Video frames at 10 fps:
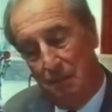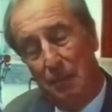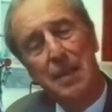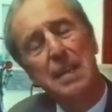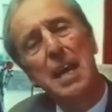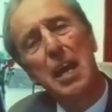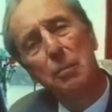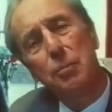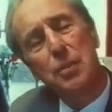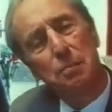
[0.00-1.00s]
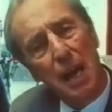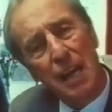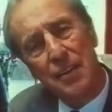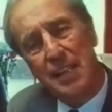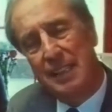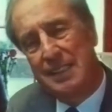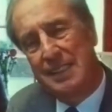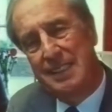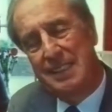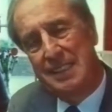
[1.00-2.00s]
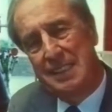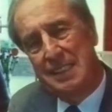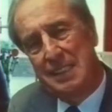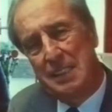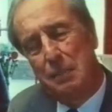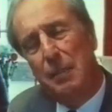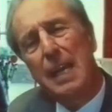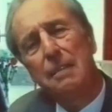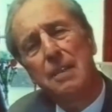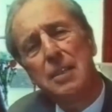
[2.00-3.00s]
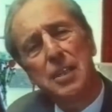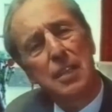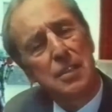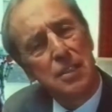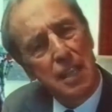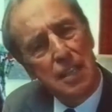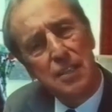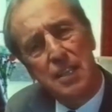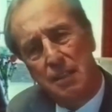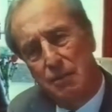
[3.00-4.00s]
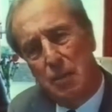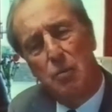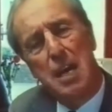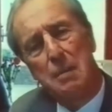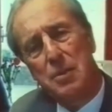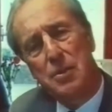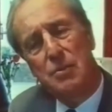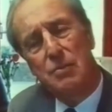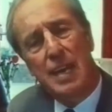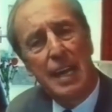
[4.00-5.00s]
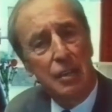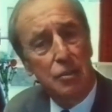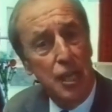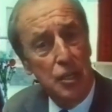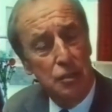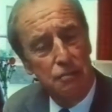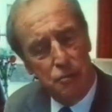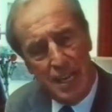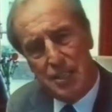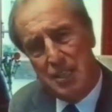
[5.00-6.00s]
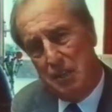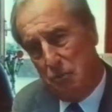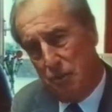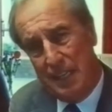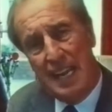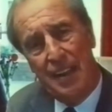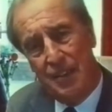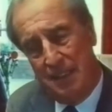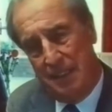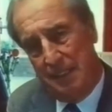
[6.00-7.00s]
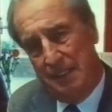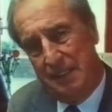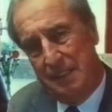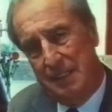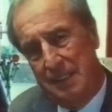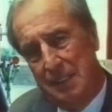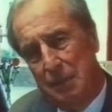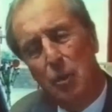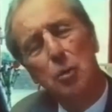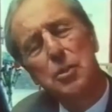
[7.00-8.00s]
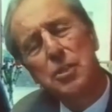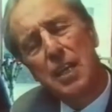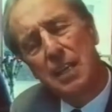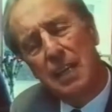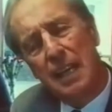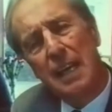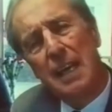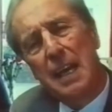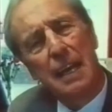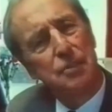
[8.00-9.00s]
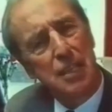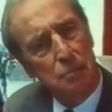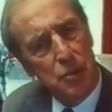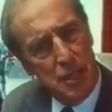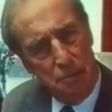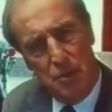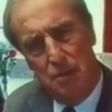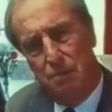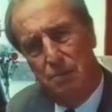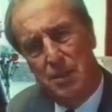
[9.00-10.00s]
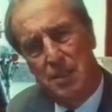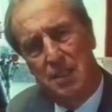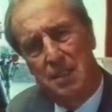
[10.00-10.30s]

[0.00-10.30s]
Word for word: may need help with bathing, may have certain nursing requirements like change of dressing or a catheter, will almost certainly have some symptoms